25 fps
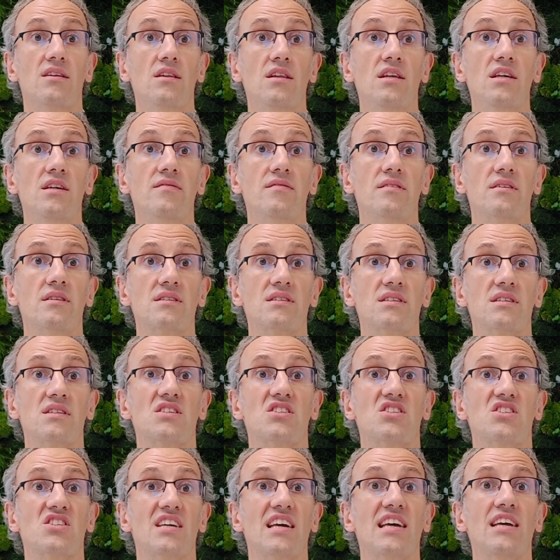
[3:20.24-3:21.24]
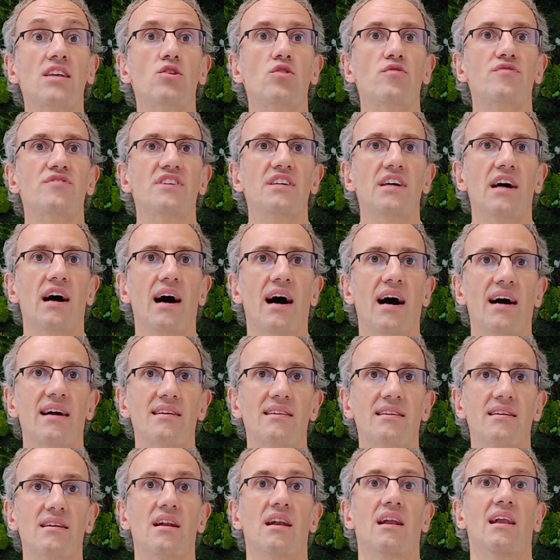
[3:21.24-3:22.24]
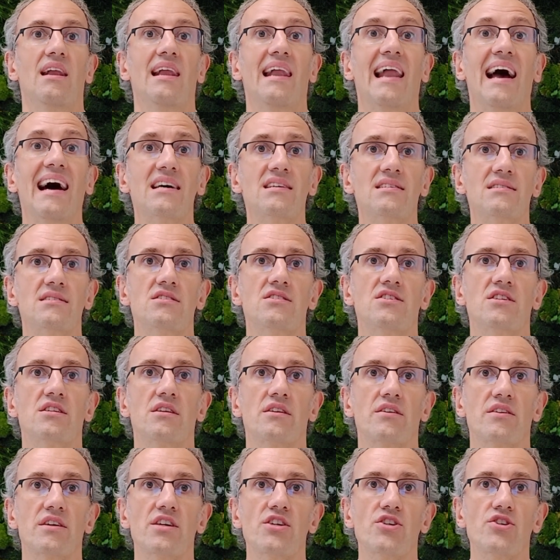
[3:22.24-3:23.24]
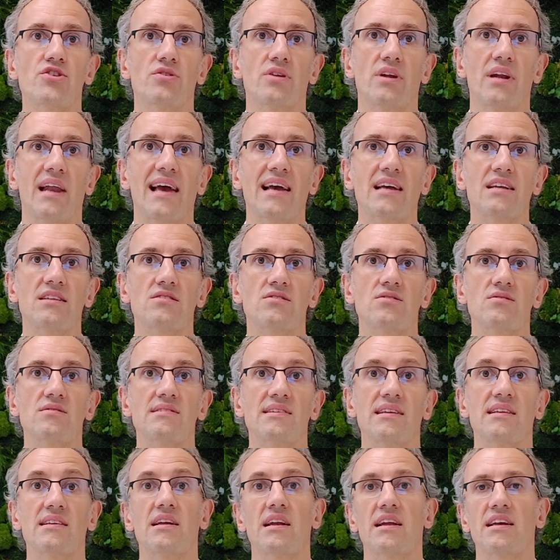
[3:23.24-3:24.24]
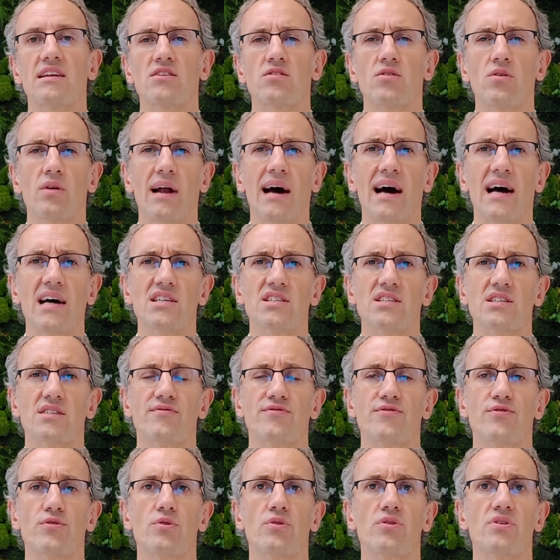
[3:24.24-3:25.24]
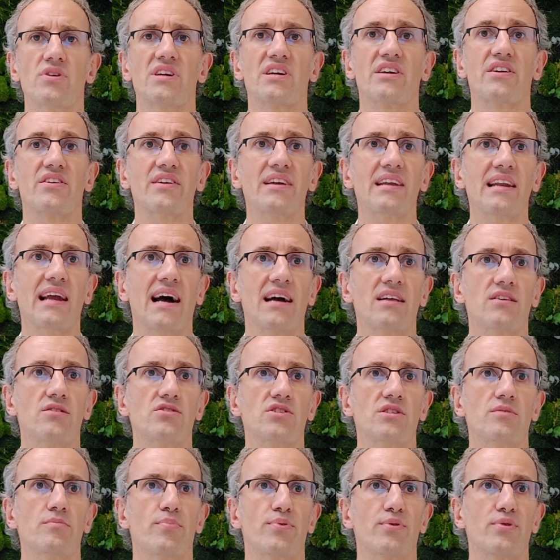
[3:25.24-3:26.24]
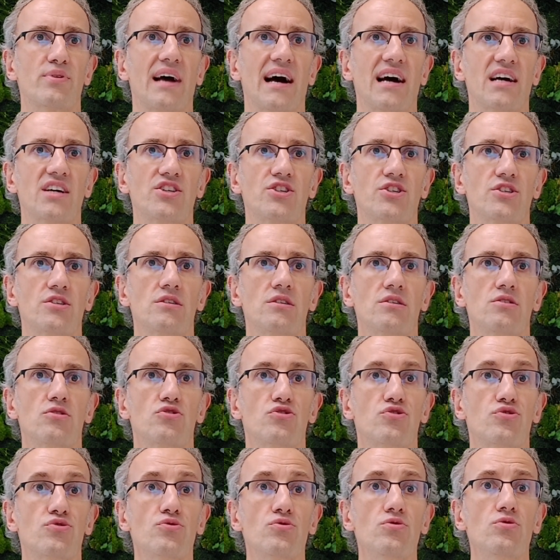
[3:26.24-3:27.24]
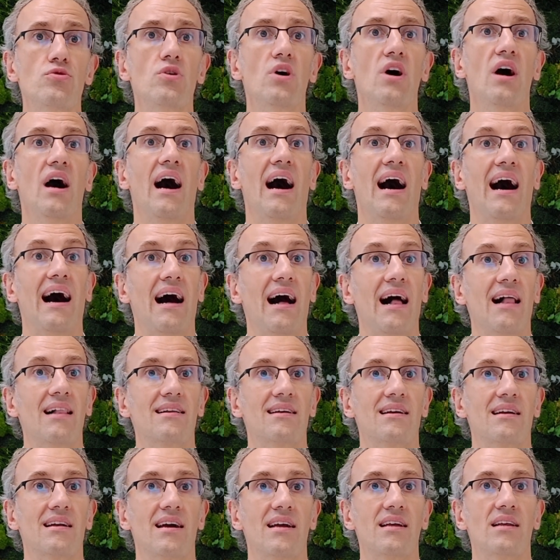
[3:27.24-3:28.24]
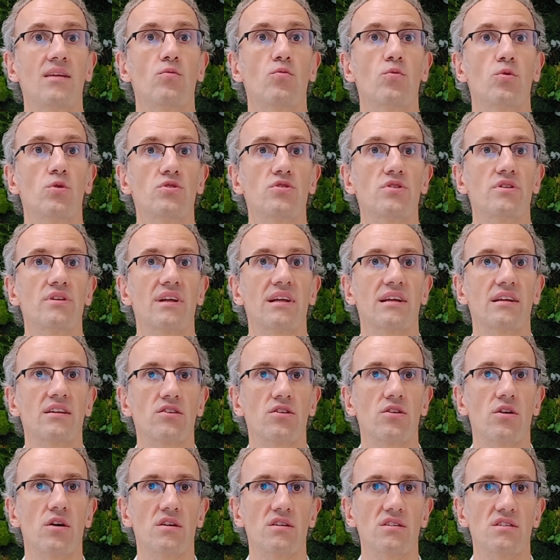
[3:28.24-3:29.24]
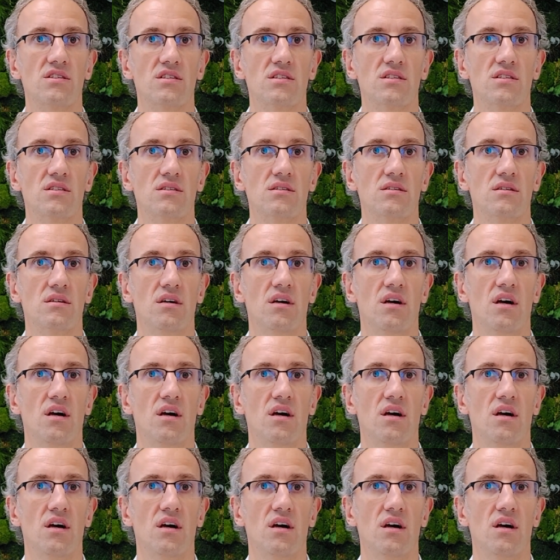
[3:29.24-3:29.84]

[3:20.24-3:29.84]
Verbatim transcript: delivers state-of-the-art, last-generation electrodes and electrolyzer for green hydrogen production through alkaline water electrolysis.